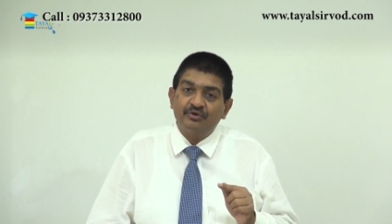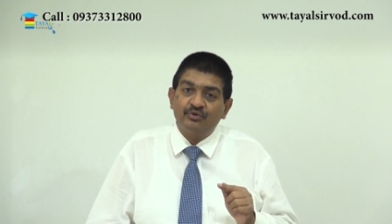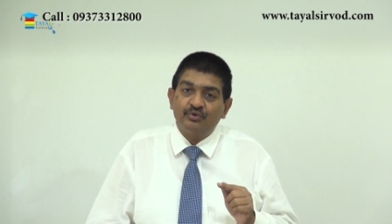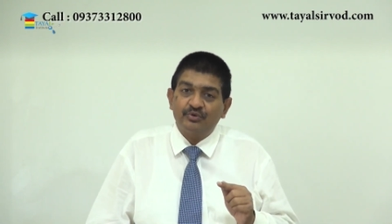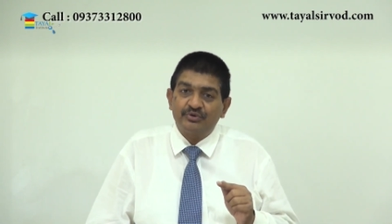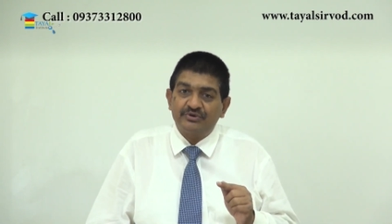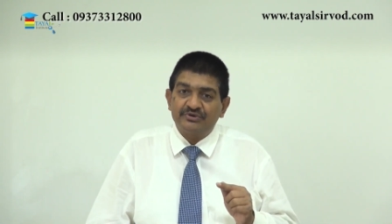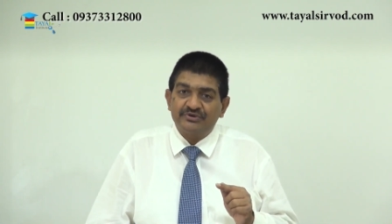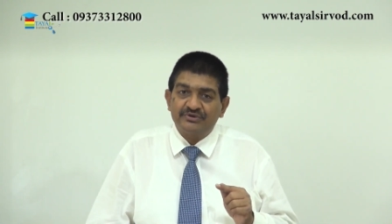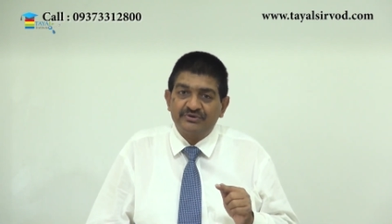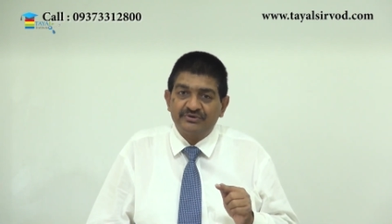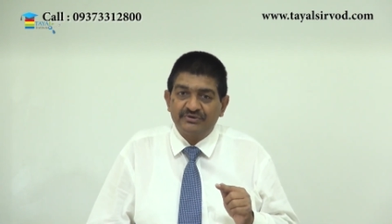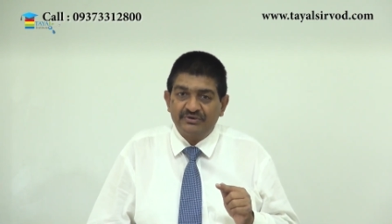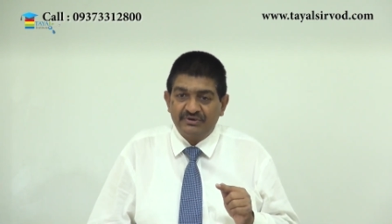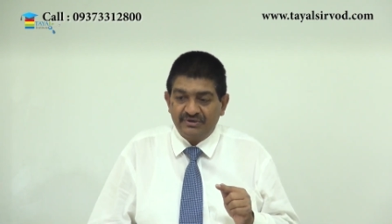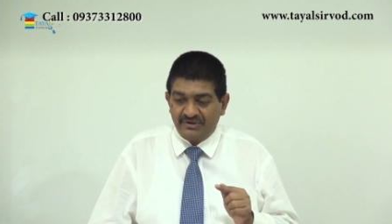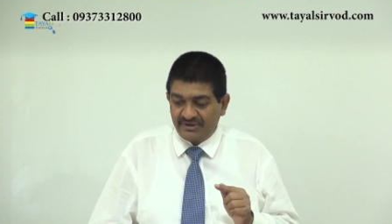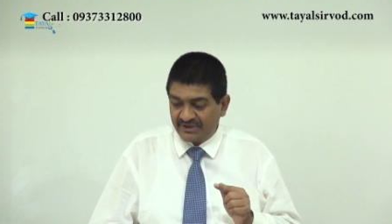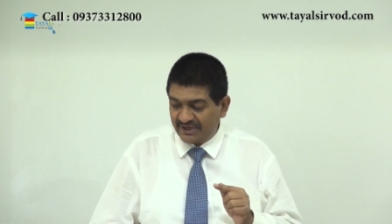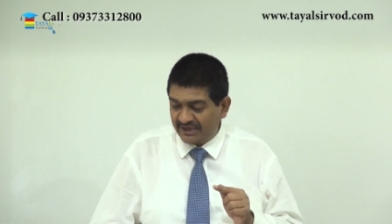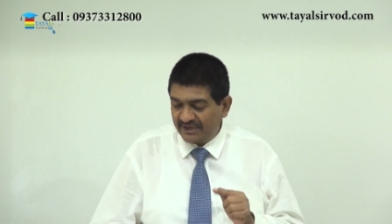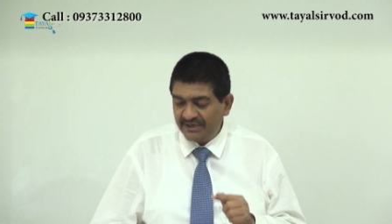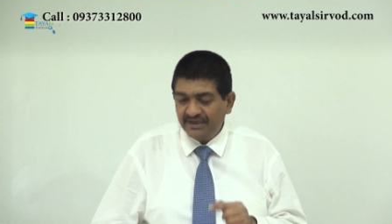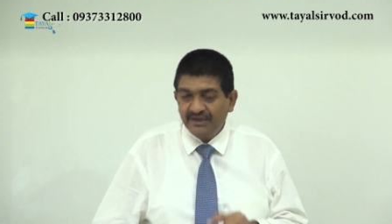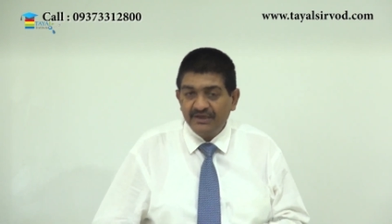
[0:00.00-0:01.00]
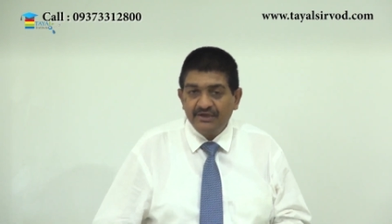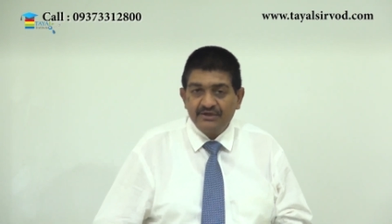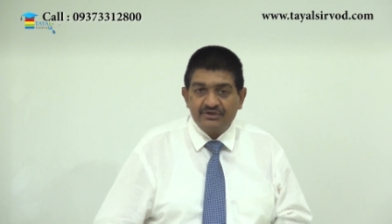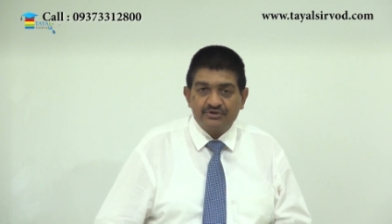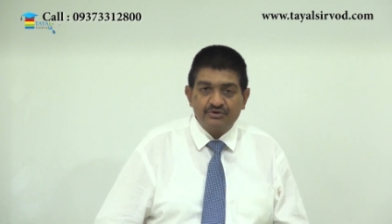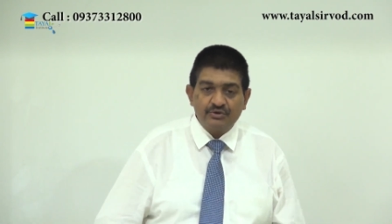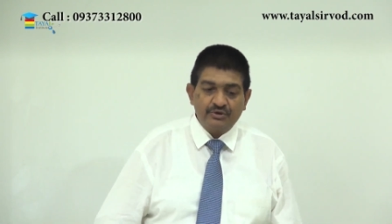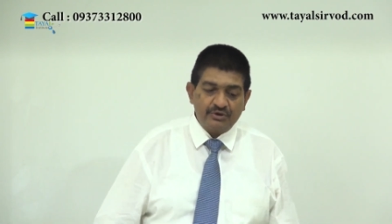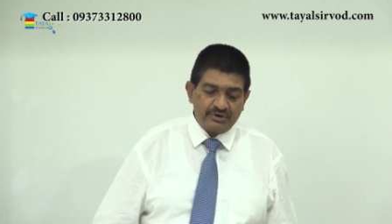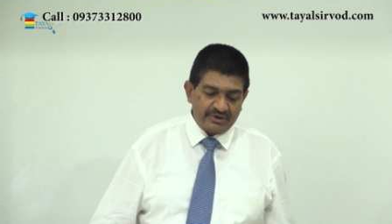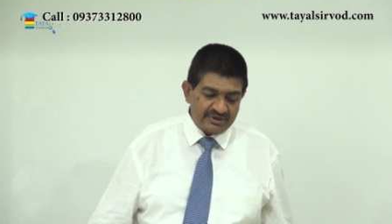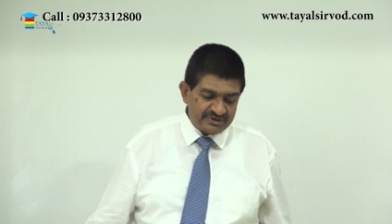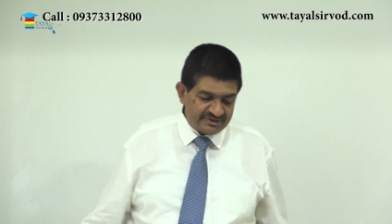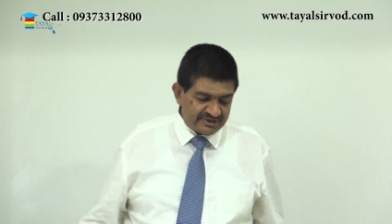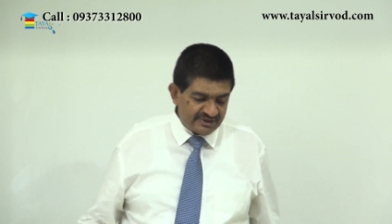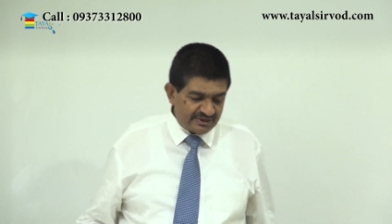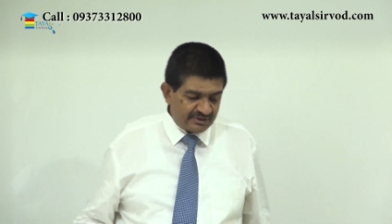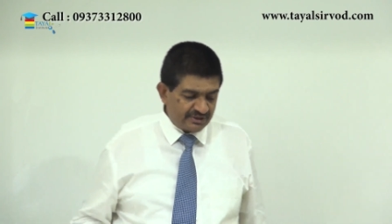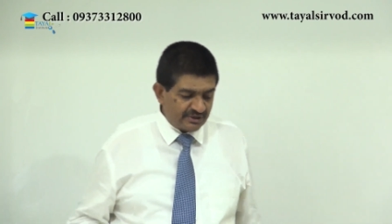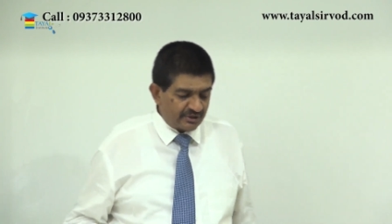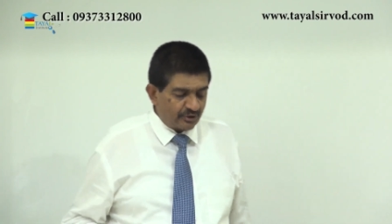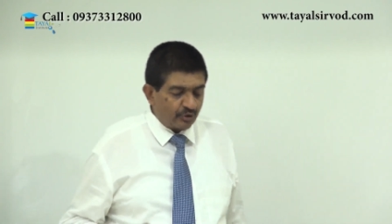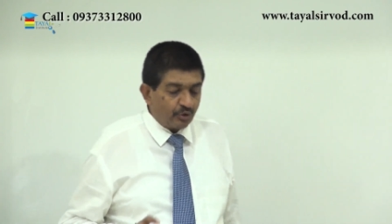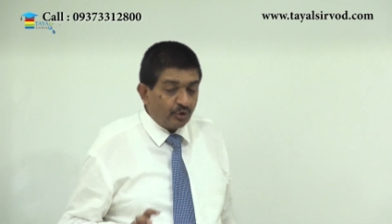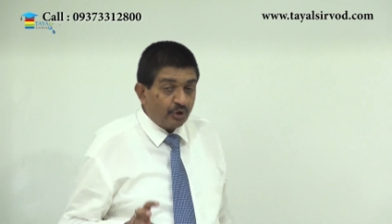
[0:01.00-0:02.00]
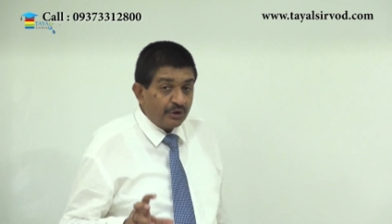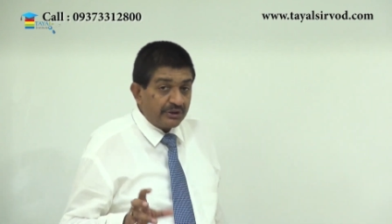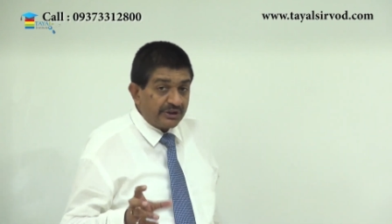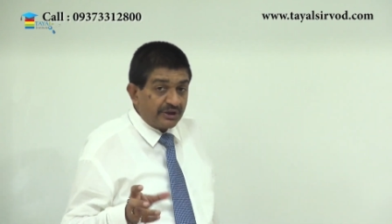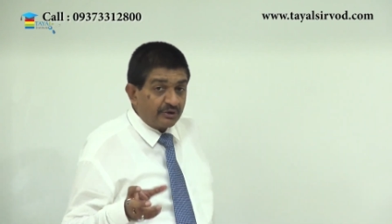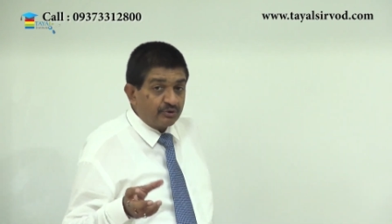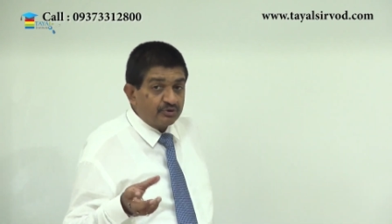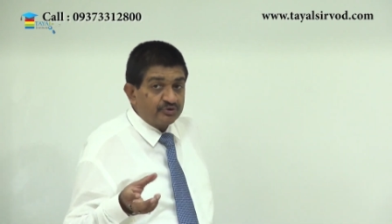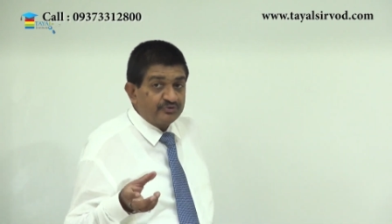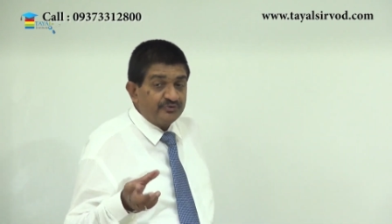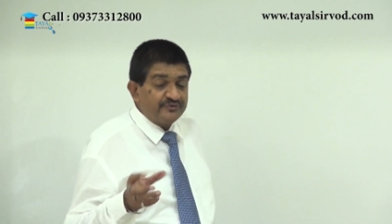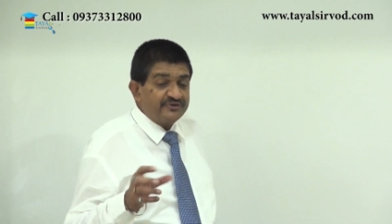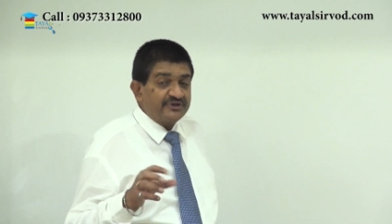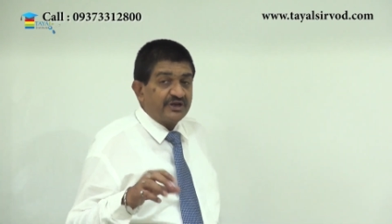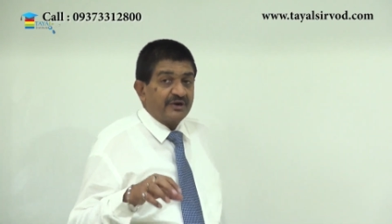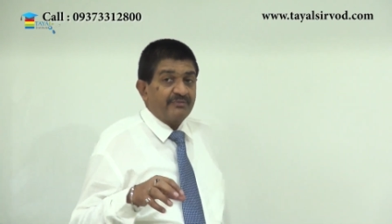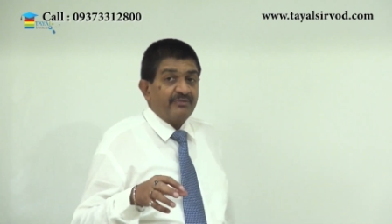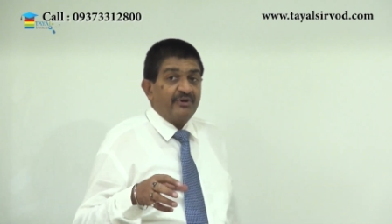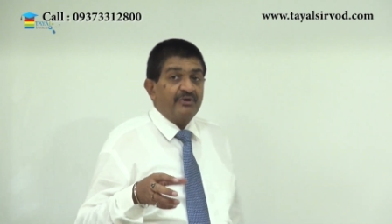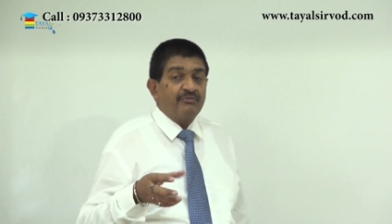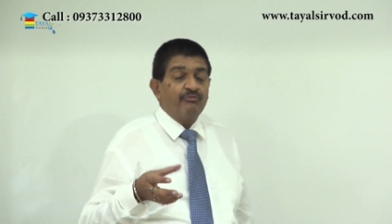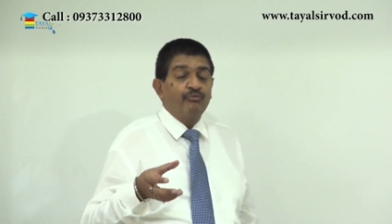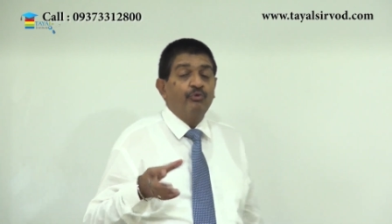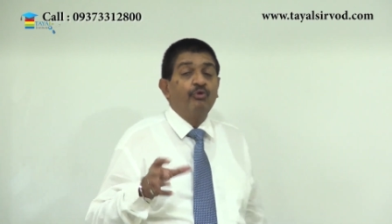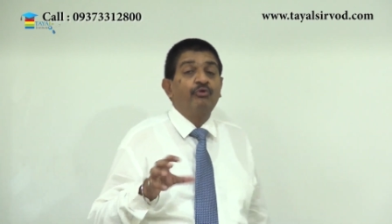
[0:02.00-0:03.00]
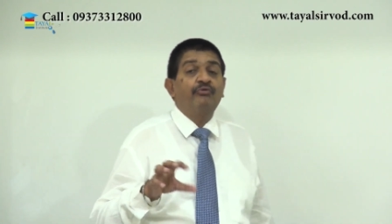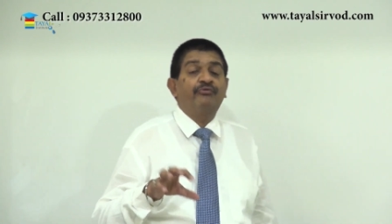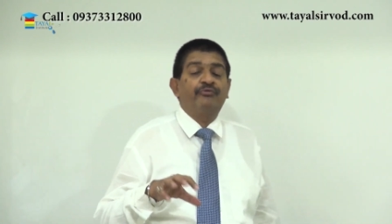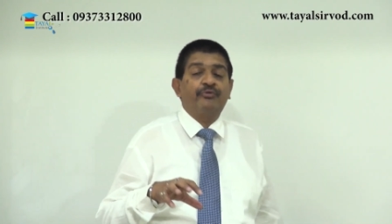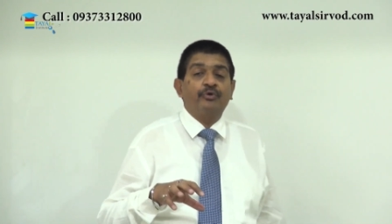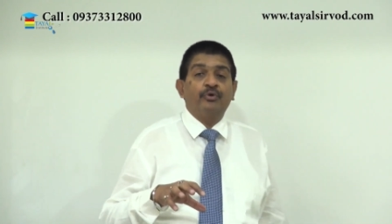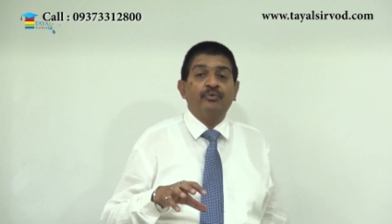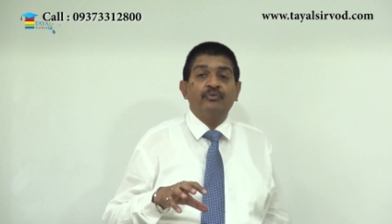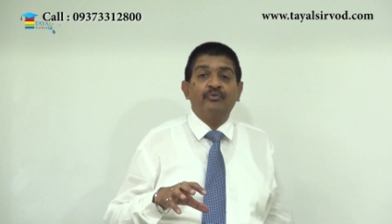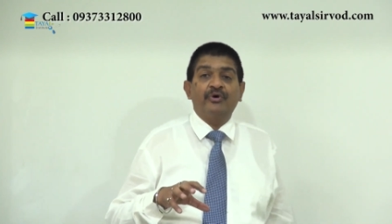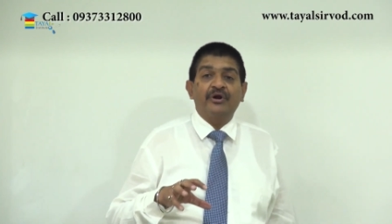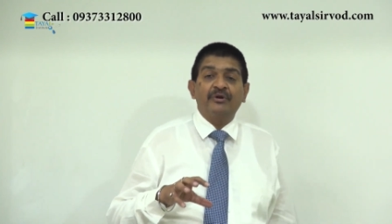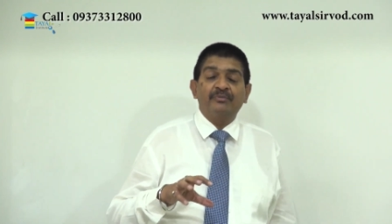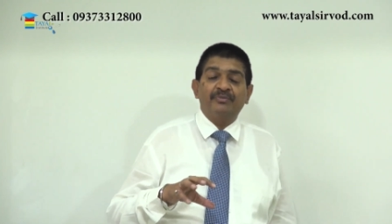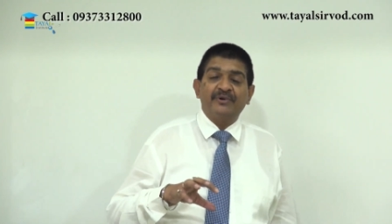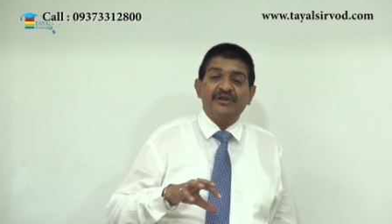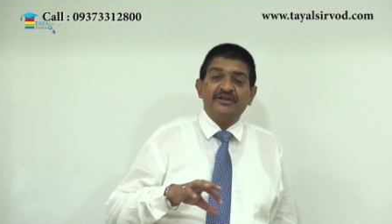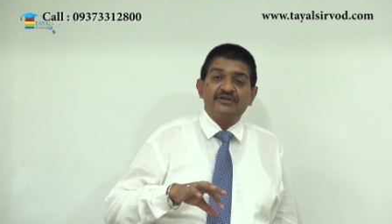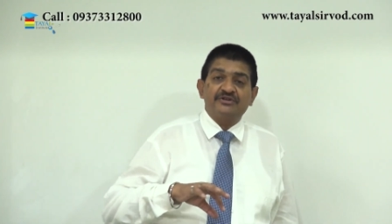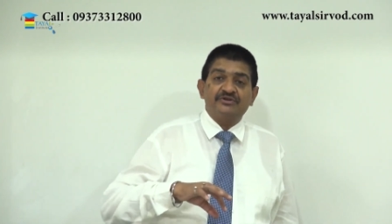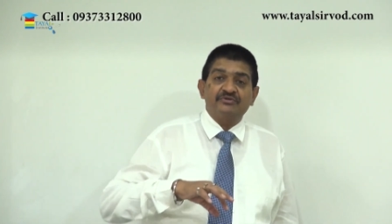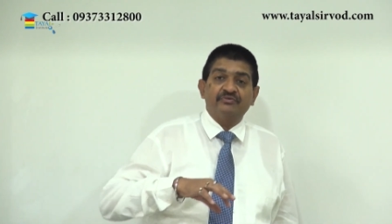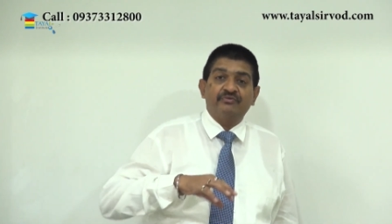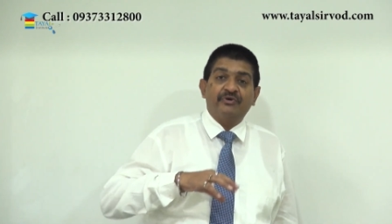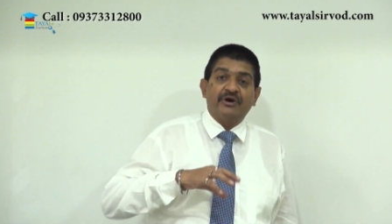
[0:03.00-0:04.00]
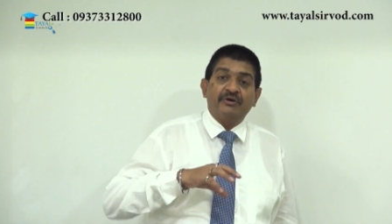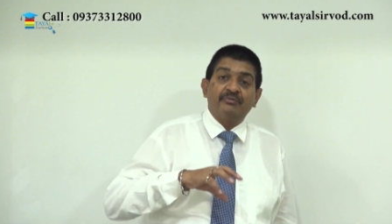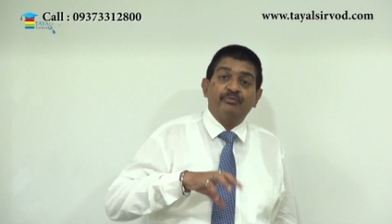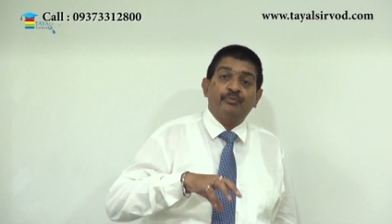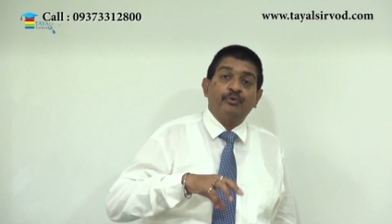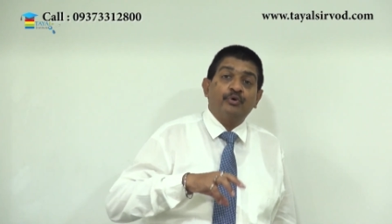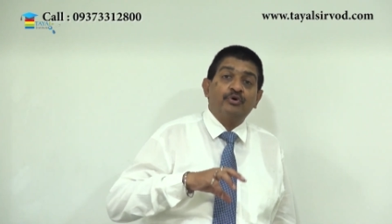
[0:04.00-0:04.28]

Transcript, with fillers: goods right so you can say that all the goods which are being moved from one place to one